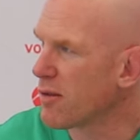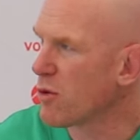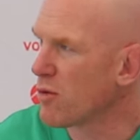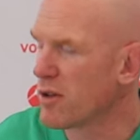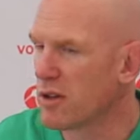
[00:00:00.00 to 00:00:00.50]
at the
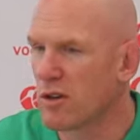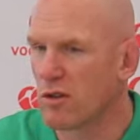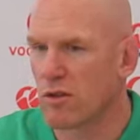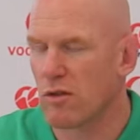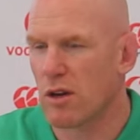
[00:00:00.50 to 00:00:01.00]
moment. You
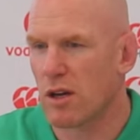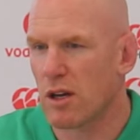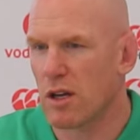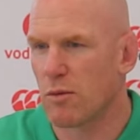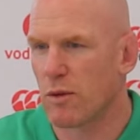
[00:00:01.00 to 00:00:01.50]
know,
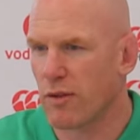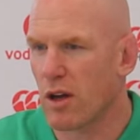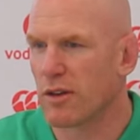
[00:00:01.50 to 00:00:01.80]
we've